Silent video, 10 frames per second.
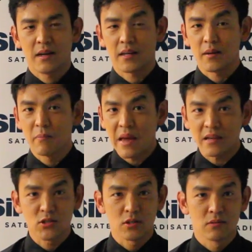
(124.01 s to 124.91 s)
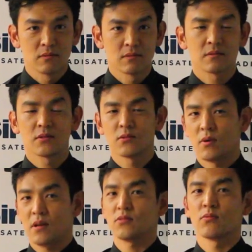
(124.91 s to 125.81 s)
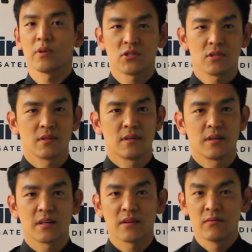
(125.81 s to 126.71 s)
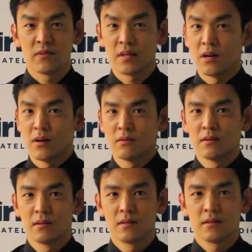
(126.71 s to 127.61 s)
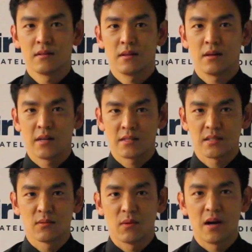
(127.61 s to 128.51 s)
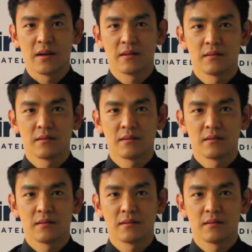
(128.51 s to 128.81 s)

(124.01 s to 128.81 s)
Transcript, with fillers: I command you to watch Rich and Covino on SNY.